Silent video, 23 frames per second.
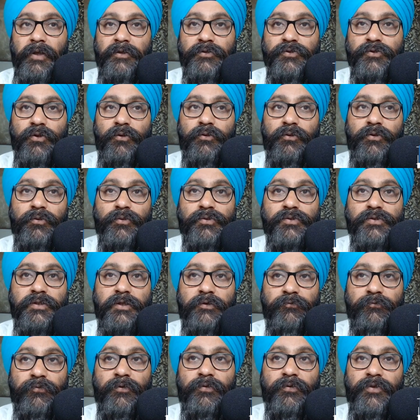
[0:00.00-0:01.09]
And so there was
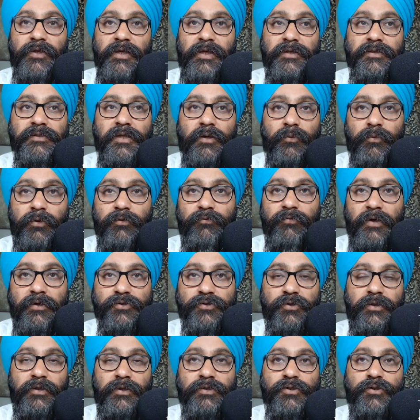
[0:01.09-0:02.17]
different things that we
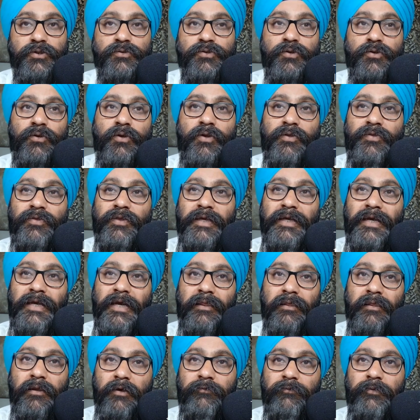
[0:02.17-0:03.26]
ventured into. So the thing I
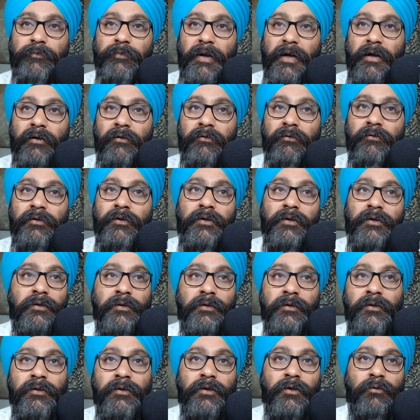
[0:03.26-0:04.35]
love about,
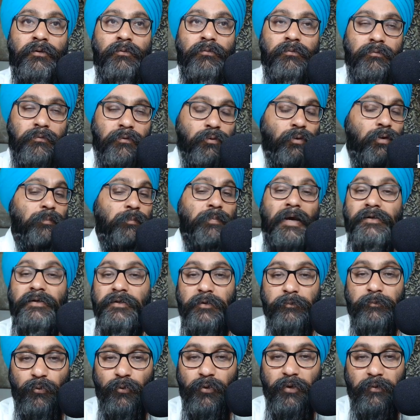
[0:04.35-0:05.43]
going back to
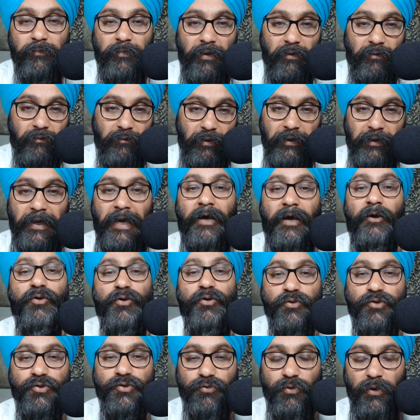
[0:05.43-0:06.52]
the point about like how
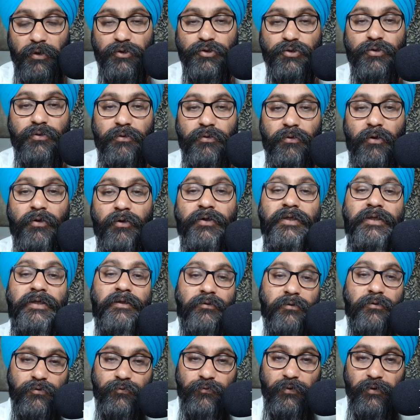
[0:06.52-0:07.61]
you structure our
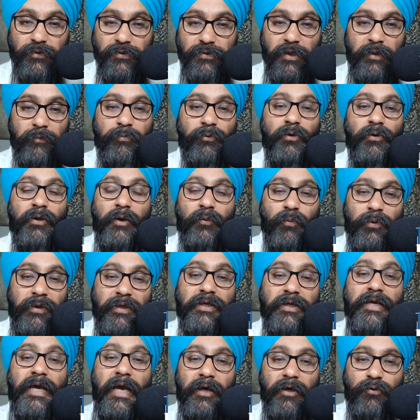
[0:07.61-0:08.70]
deals, for example, like
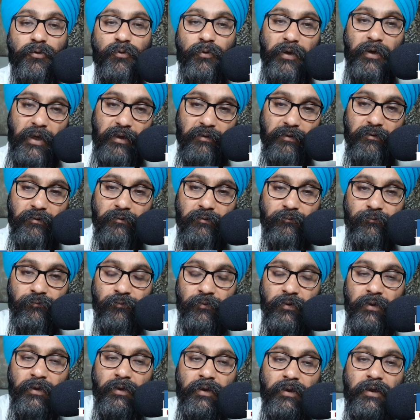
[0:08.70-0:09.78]
we get creative
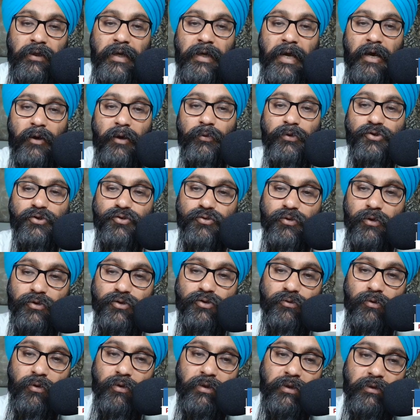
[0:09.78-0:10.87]
in how we
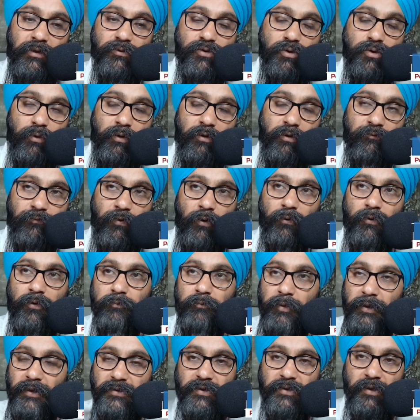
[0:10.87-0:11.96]
structure our deals going forward
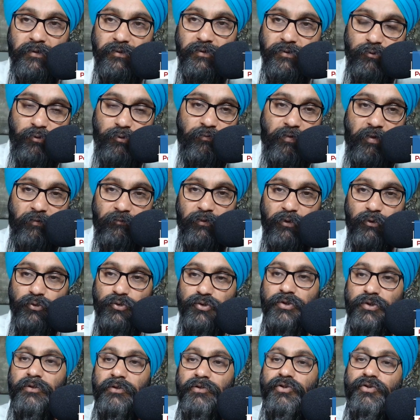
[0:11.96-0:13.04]
based on sort of
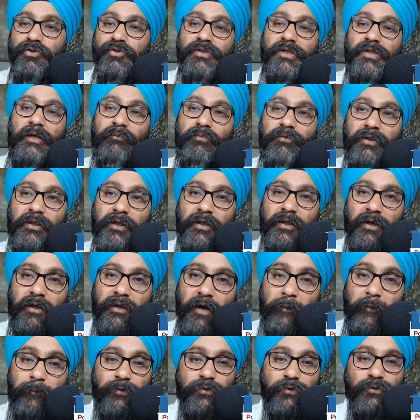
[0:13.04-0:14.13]
evolution. So same thing on
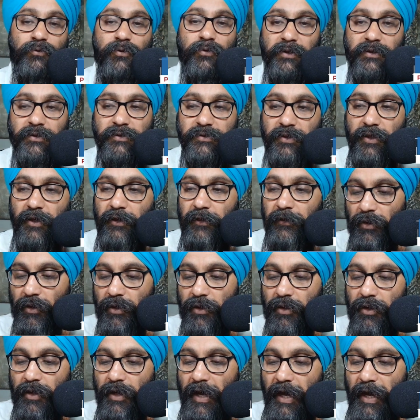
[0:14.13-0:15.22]
opportunity side.
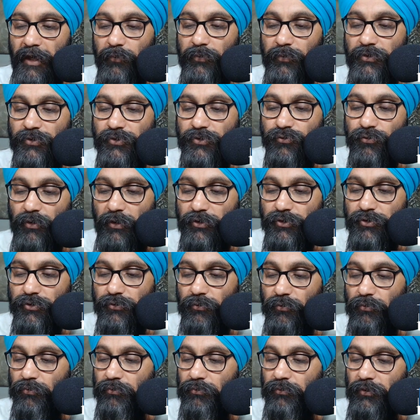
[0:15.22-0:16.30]
How do we structure,
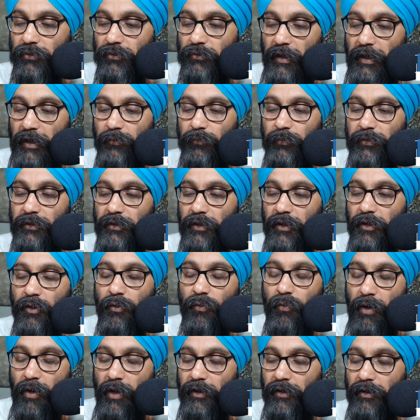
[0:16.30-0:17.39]
or, how do we
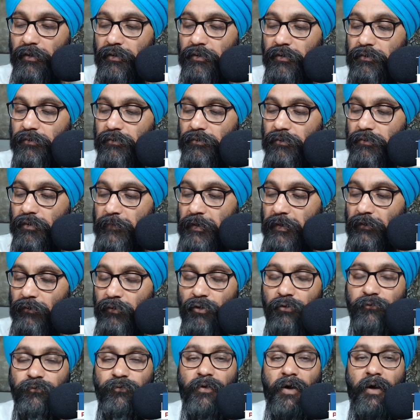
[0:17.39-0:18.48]
acquire and
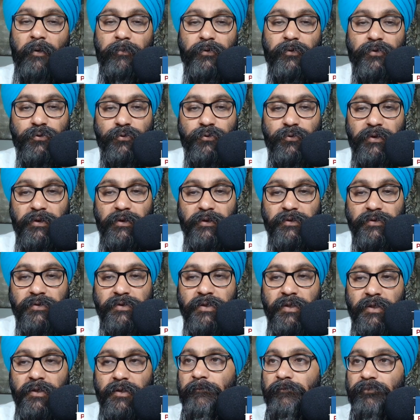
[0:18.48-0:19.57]
look for opportunities
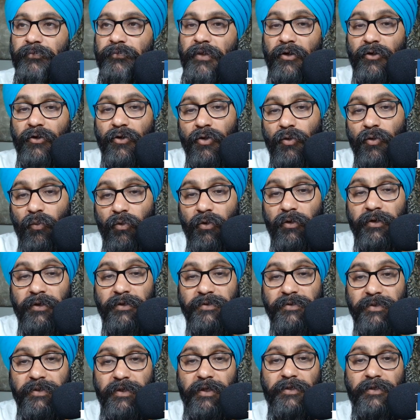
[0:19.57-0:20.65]
that are going to work in
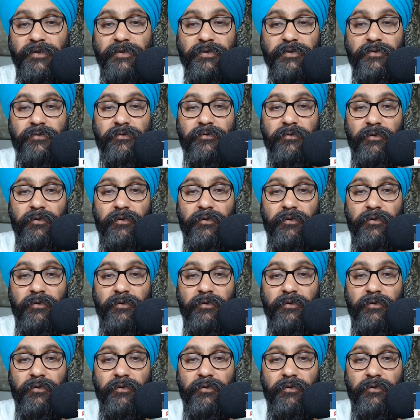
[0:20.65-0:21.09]
today's